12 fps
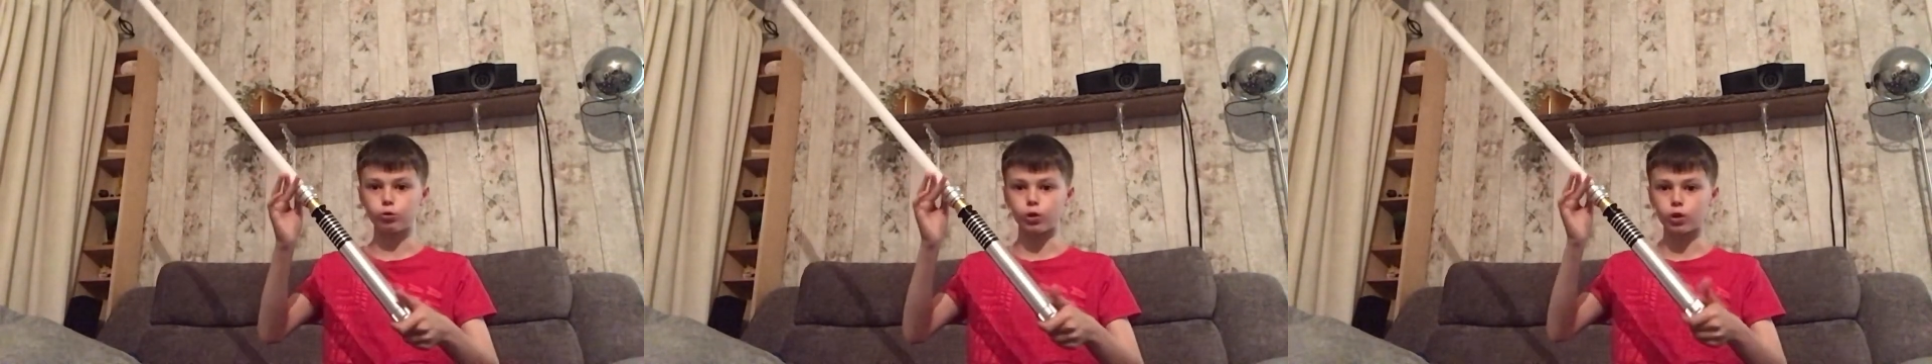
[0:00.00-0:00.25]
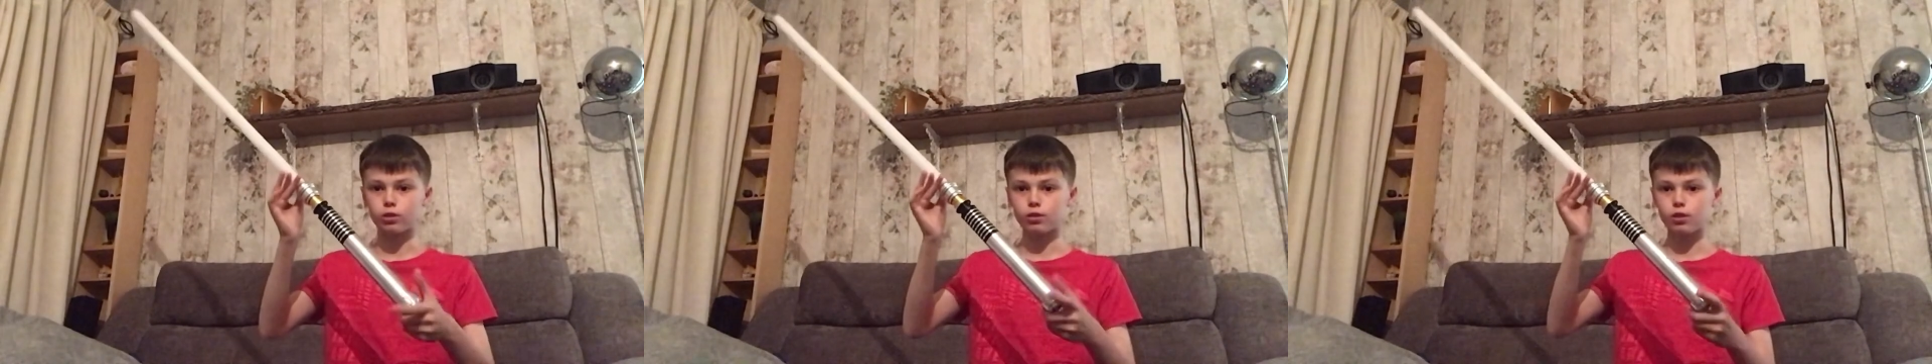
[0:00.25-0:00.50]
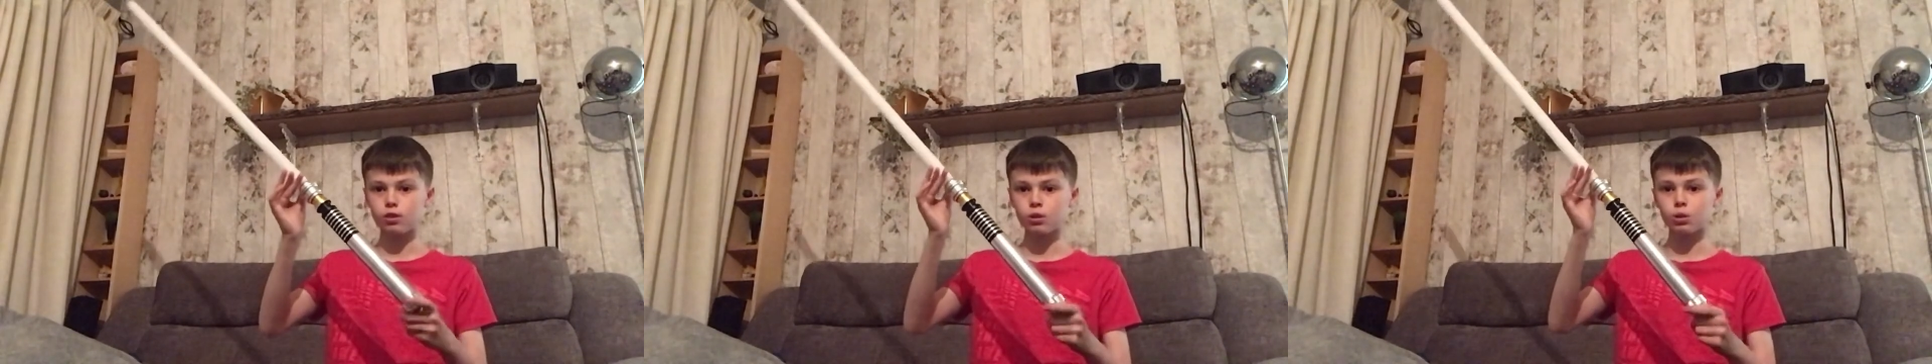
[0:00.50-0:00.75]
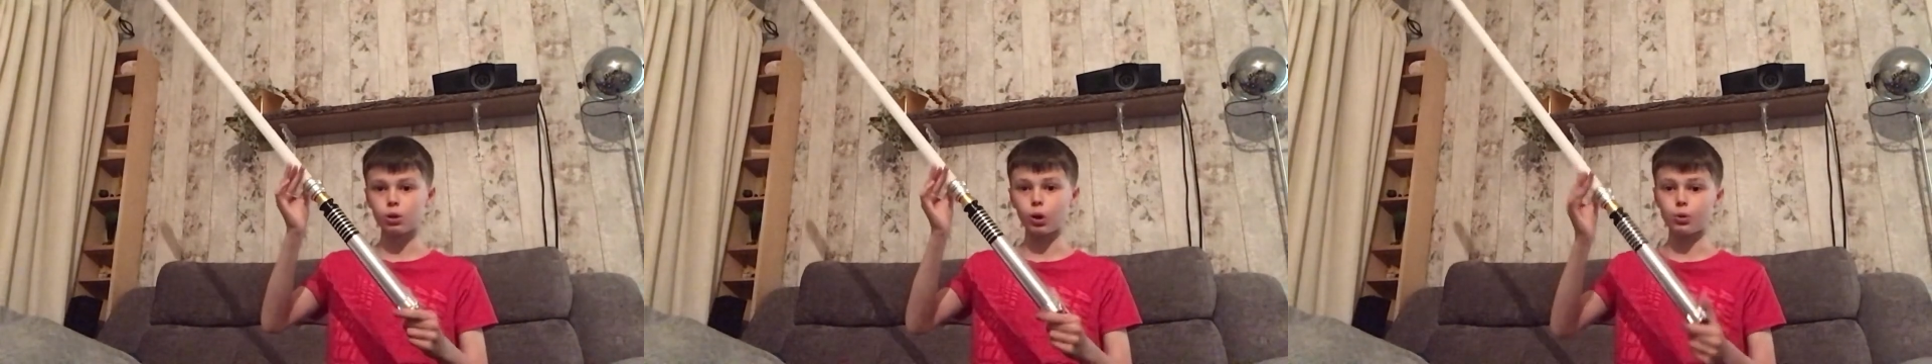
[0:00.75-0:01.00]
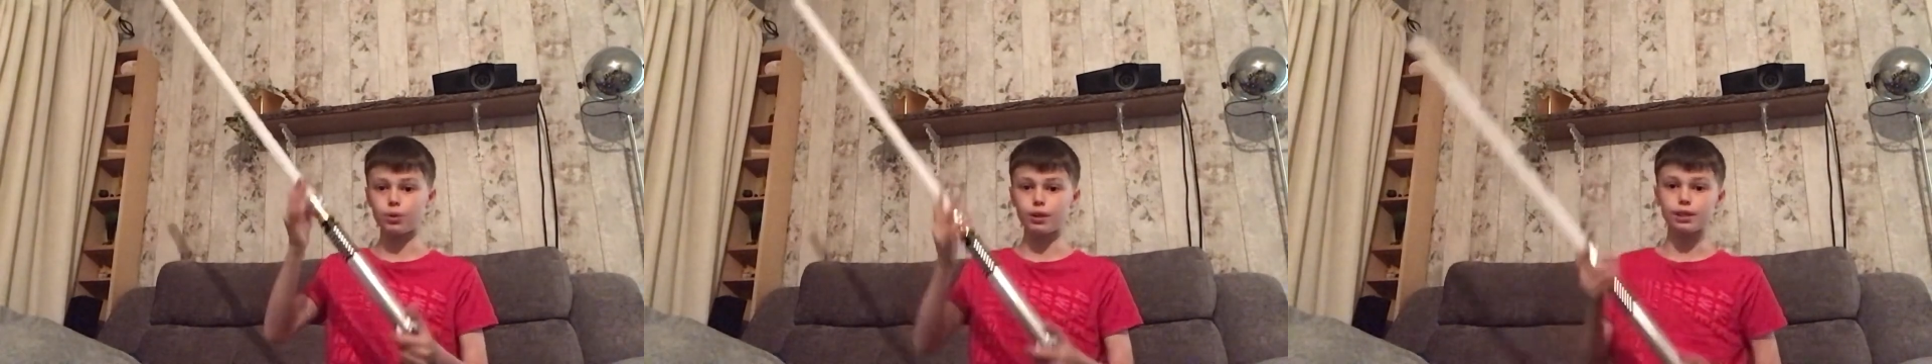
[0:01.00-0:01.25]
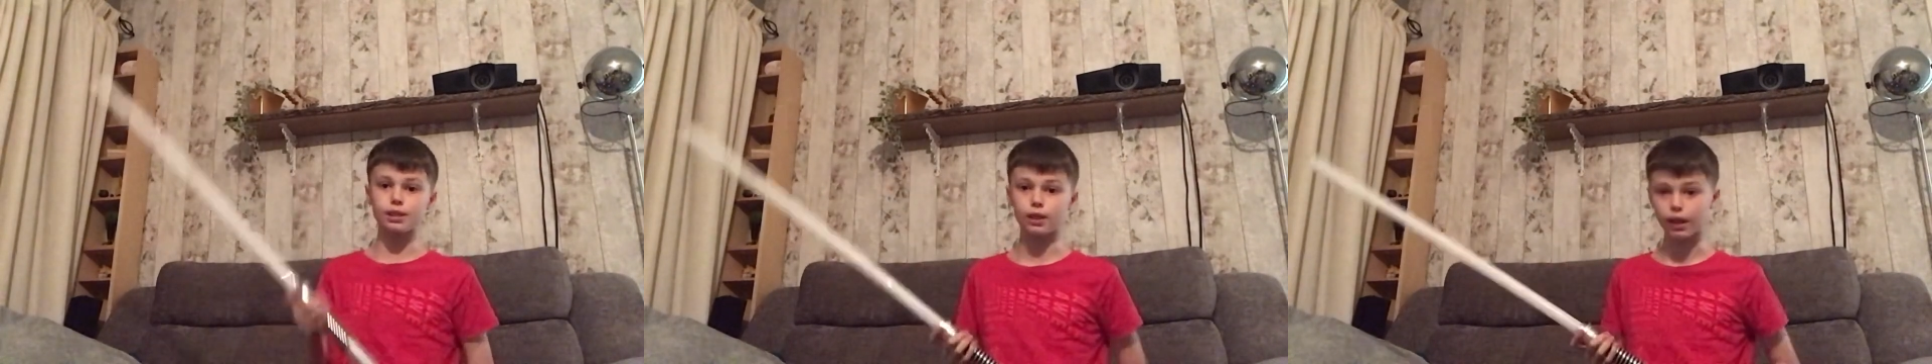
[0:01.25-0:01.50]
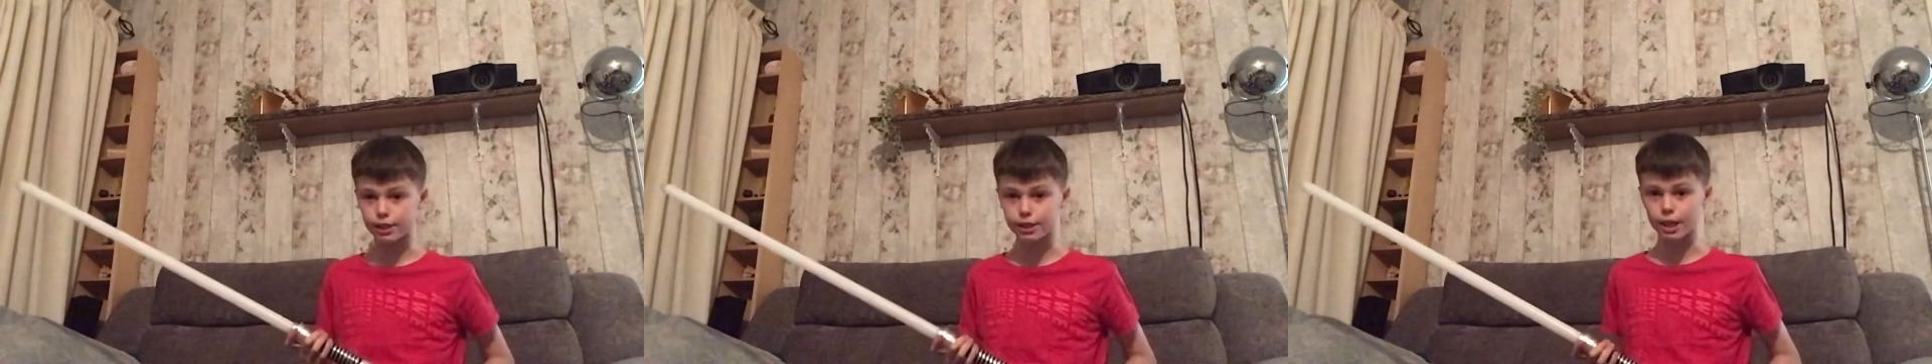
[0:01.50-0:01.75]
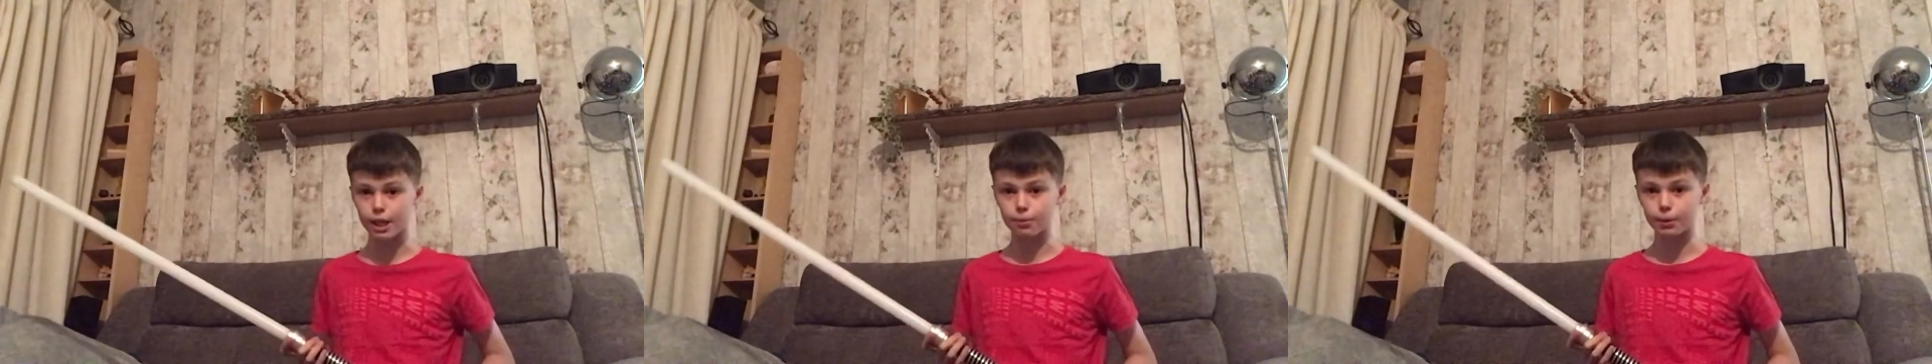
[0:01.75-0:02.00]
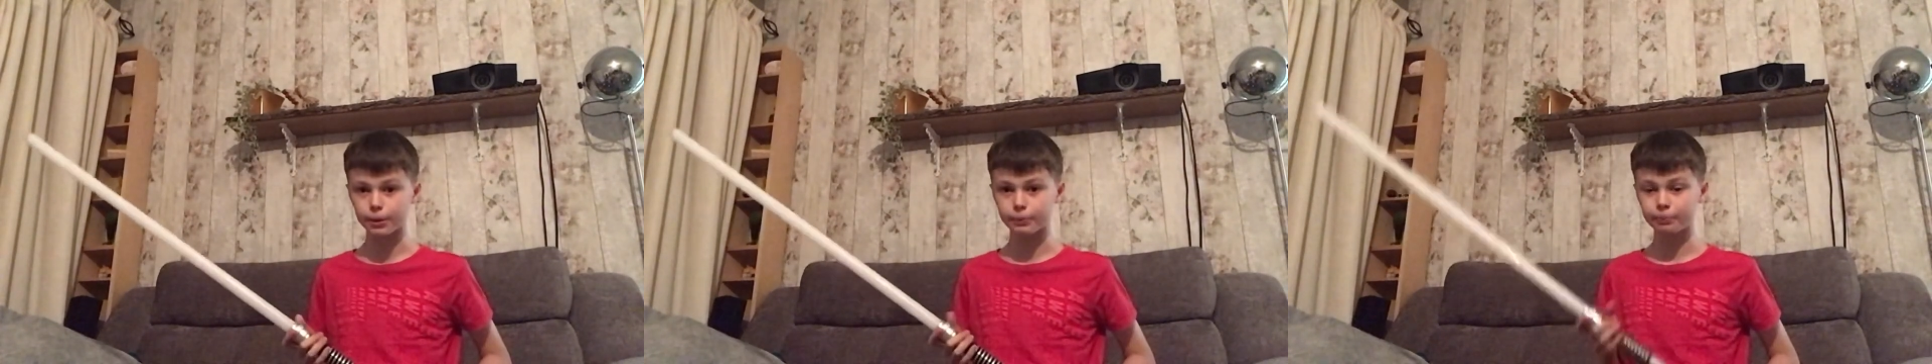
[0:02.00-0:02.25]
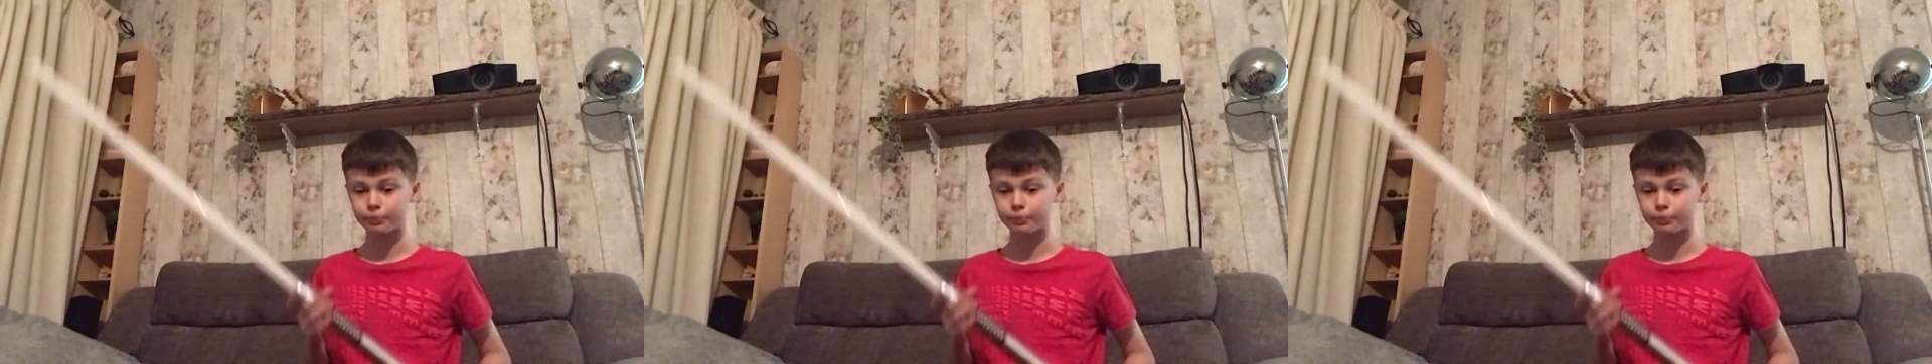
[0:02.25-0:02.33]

fonts on this lightsaber.